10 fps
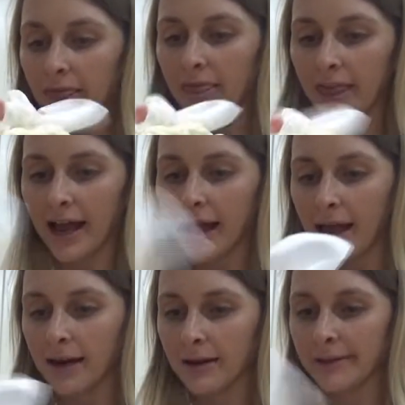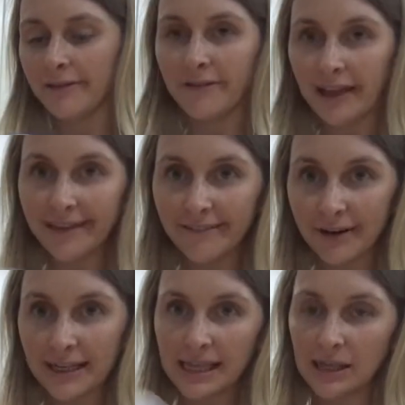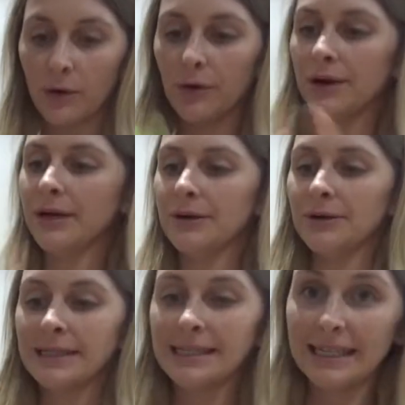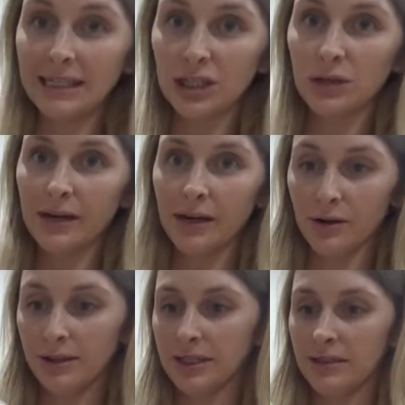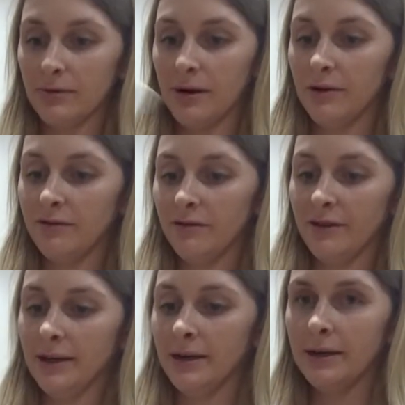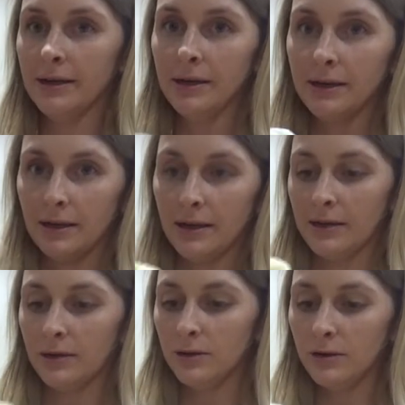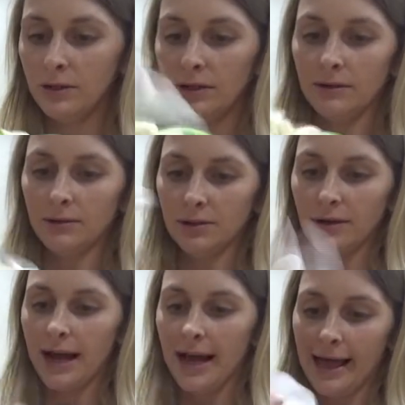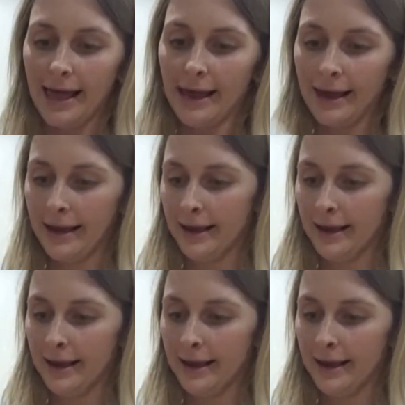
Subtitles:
that the flavourings and the oil stick to it, not just run off of it. So good little dry.